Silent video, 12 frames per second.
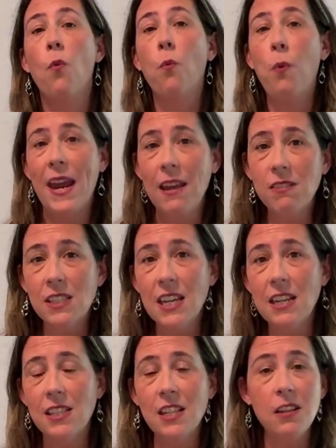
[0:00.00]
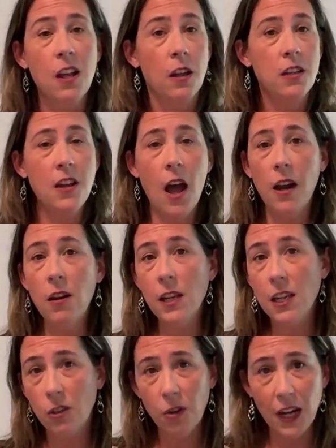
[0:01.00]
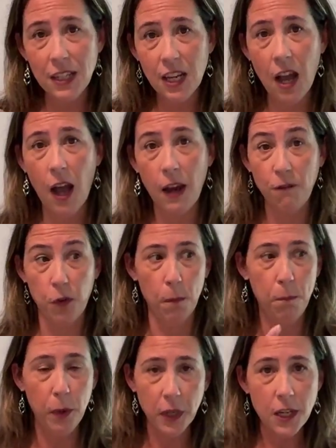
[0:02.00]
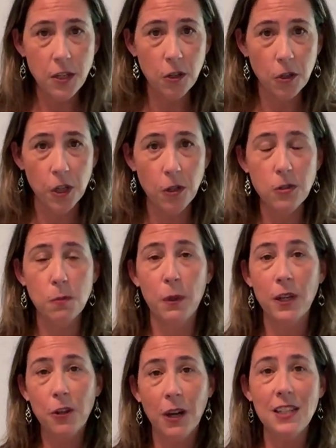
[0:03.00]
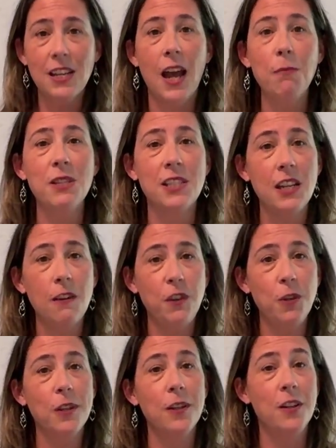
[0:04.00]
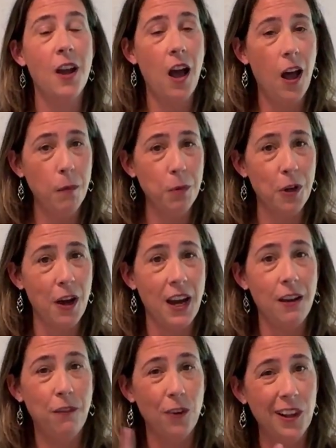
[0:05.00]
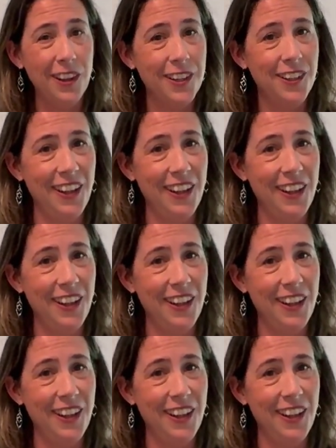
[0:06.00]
Wave season, not only a great time for booking your cruise, but a great time to see if you can upgrade for a little